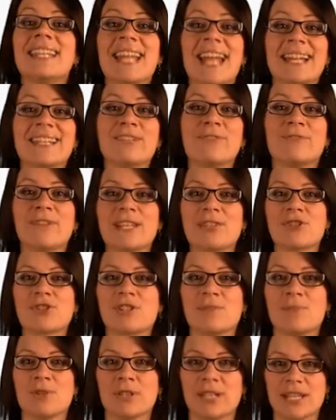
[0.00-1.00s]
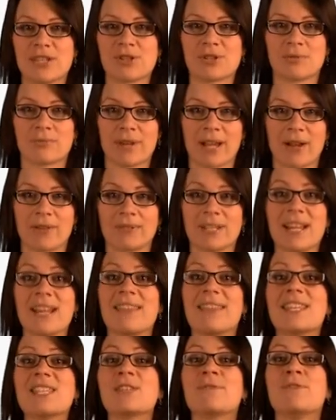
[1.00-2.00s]
the end of each simulation round,
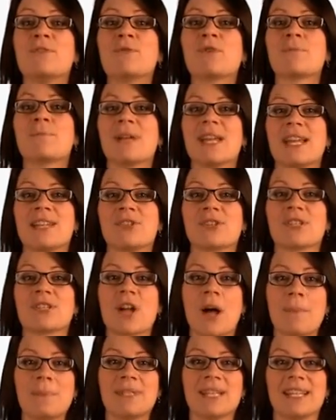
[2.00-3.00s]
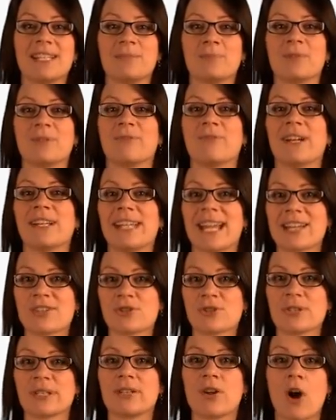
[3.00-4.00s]
this viewer page is updated with
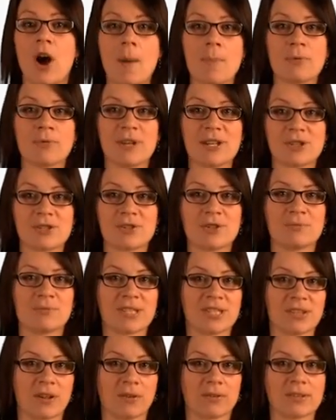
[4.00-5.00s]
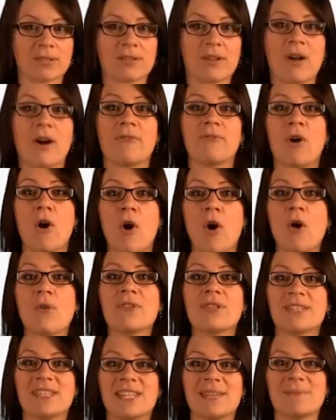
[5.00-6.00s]
financial and operational results of all
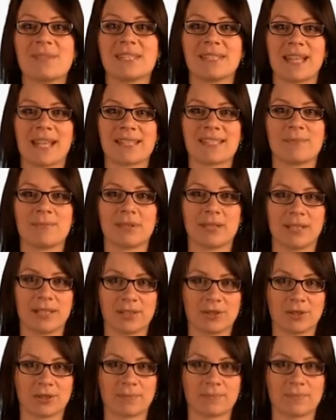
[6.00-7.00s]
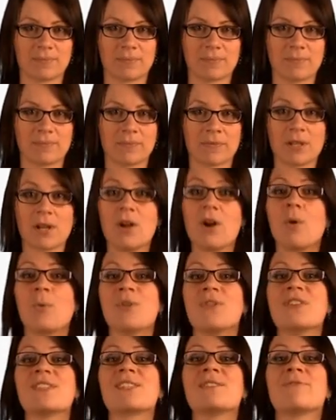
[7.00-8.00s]
the teams in that simulation.
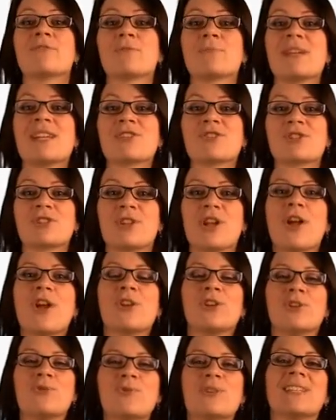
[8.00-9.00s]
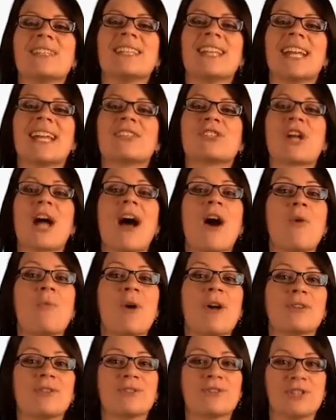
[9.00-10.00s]
With this information, you can gauge how
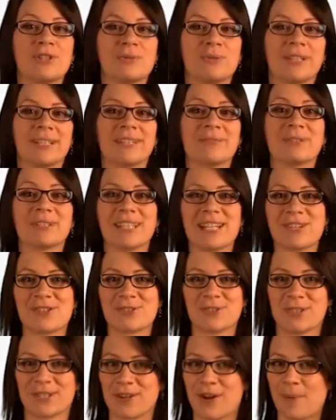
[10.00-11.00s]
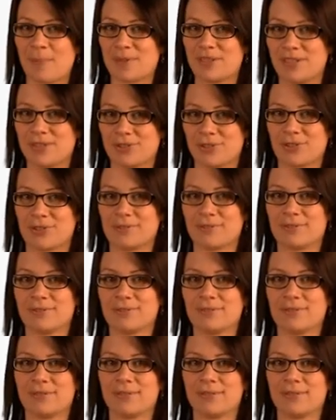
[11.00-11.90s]
well you're doing in relation to the competition.